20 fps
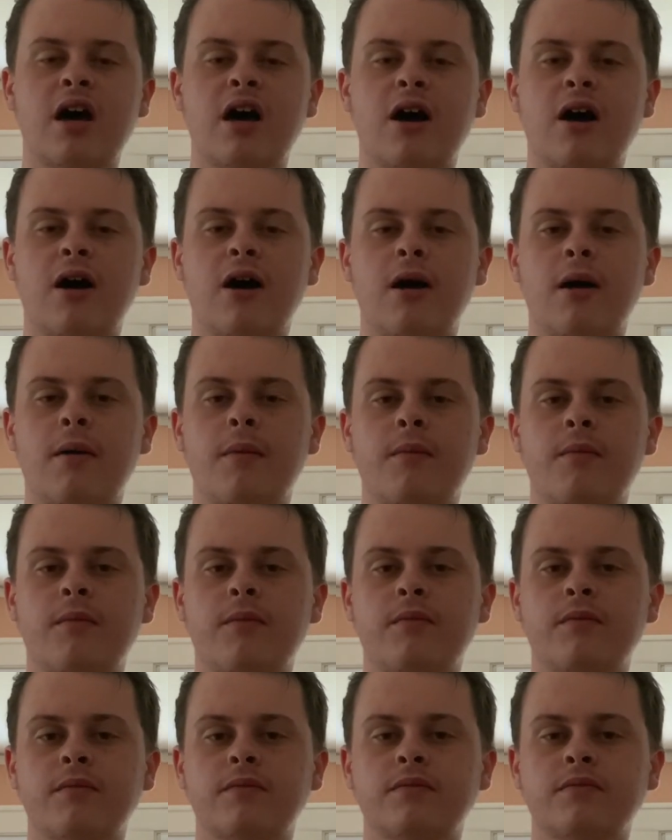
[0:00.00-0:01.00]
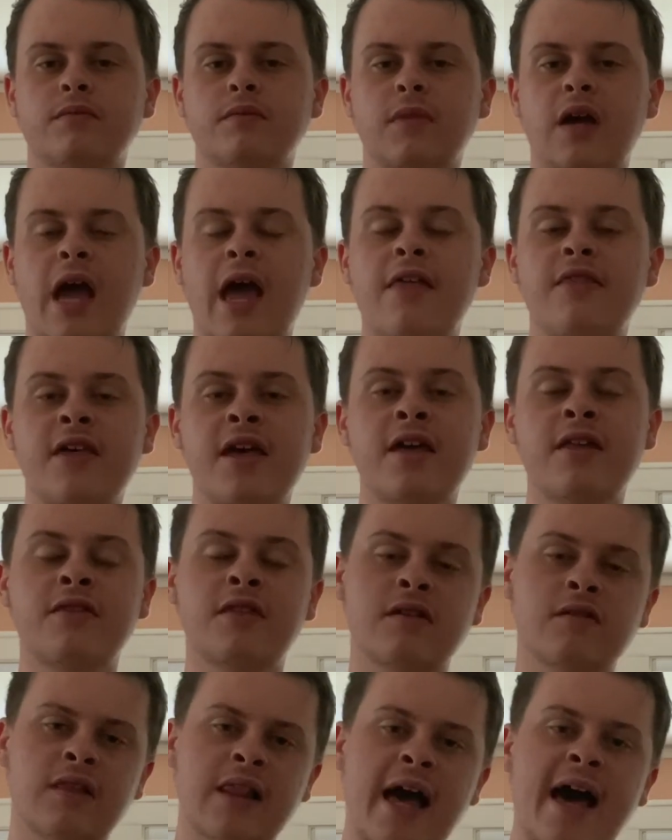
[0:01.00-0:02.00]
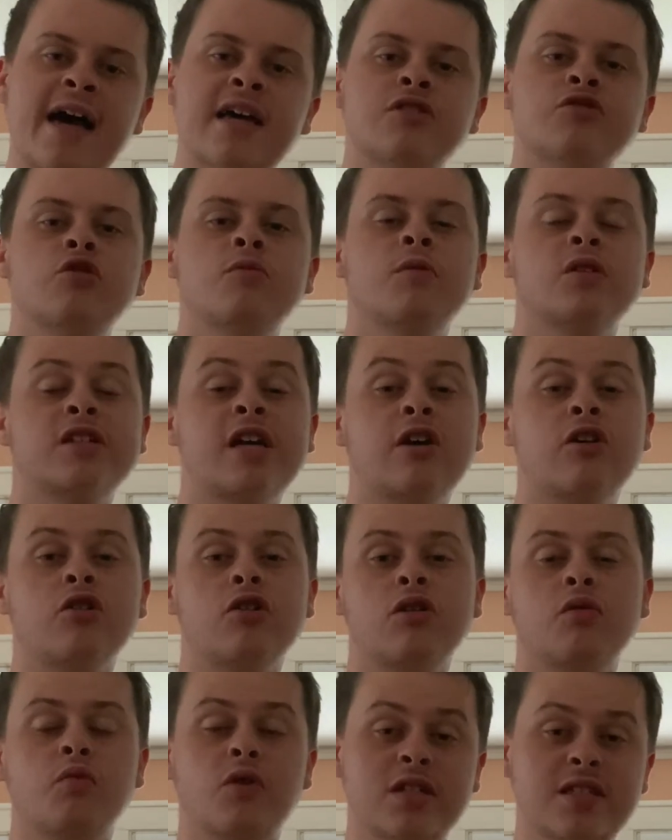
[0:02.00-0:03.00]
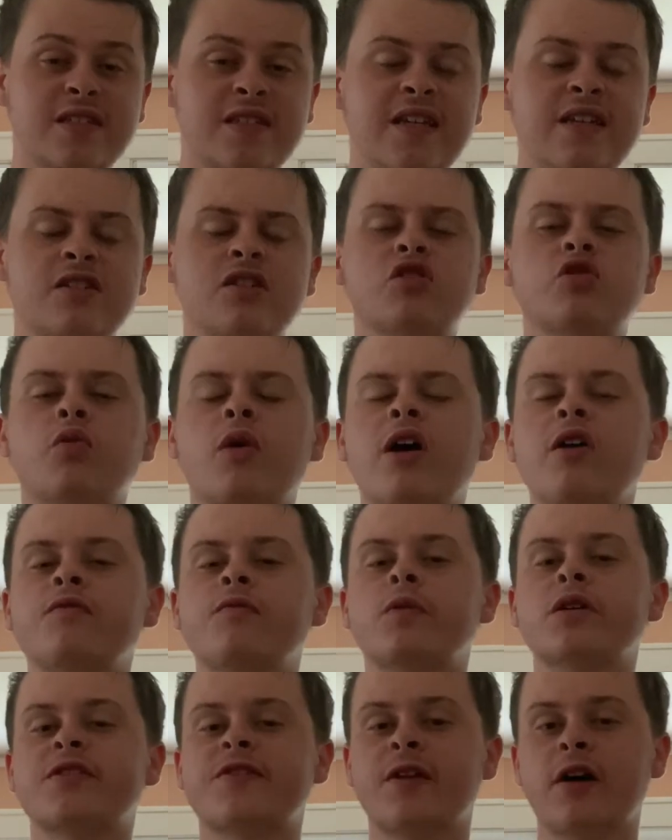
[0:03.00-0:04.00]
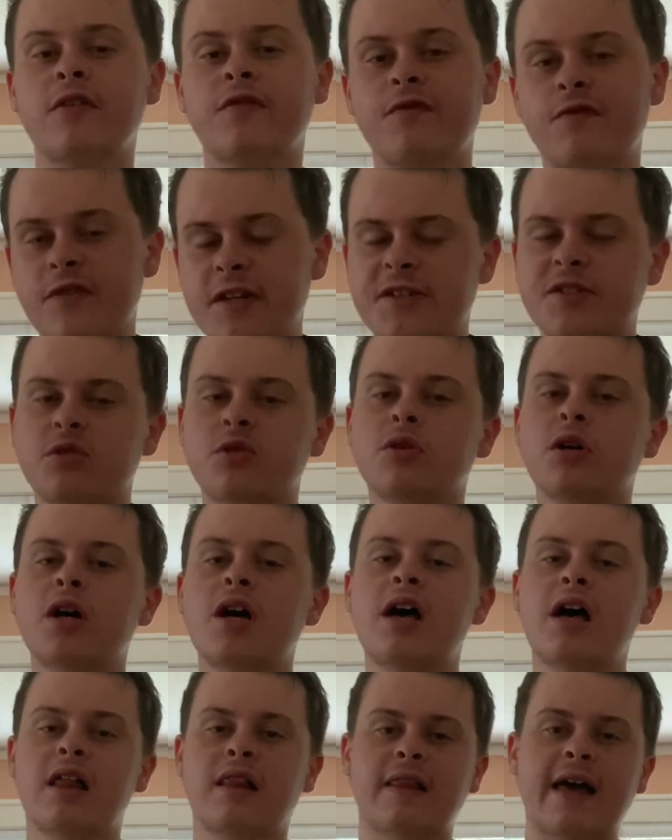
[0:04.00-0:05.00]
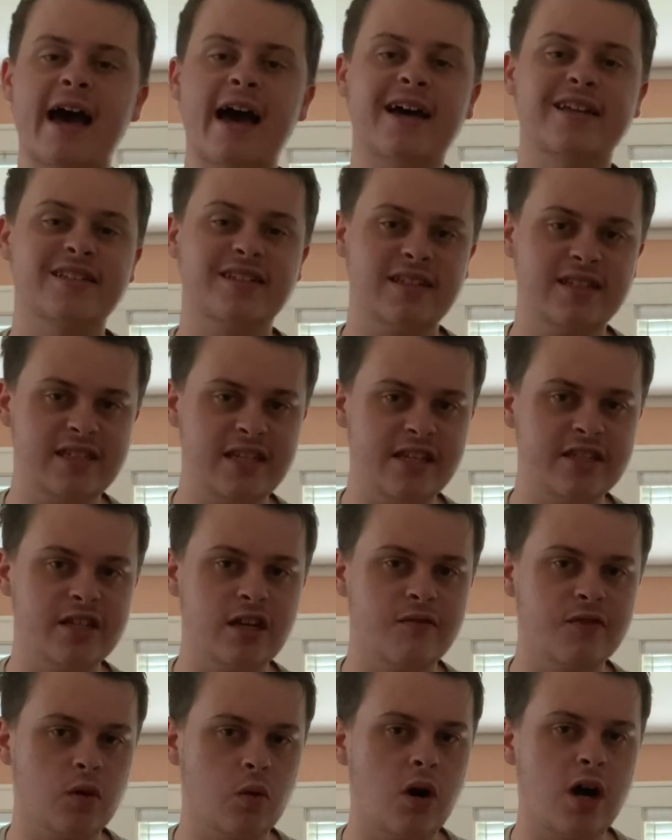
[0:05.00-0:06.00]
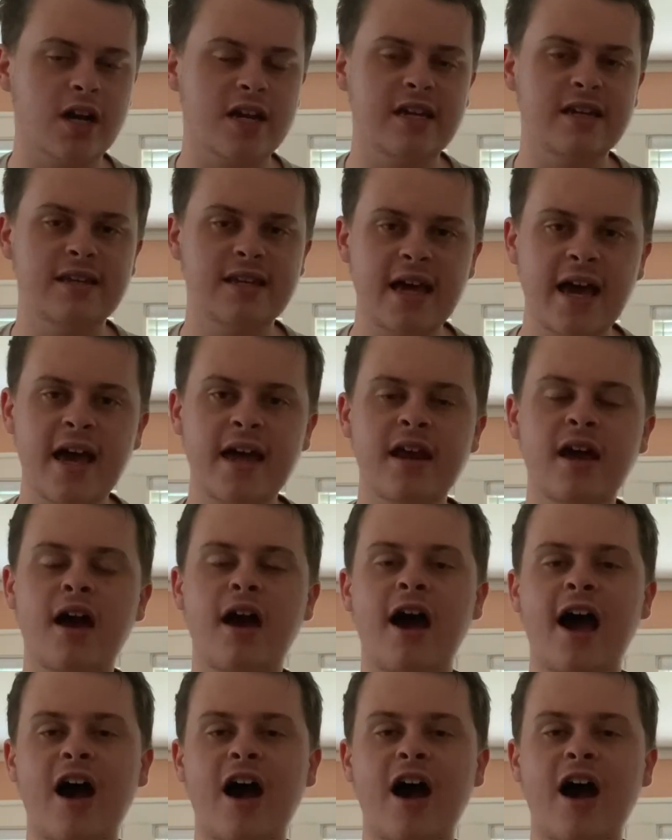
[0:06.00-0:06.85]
And then the last rumors I heard was season 12 was the official last season of The Walking Dead.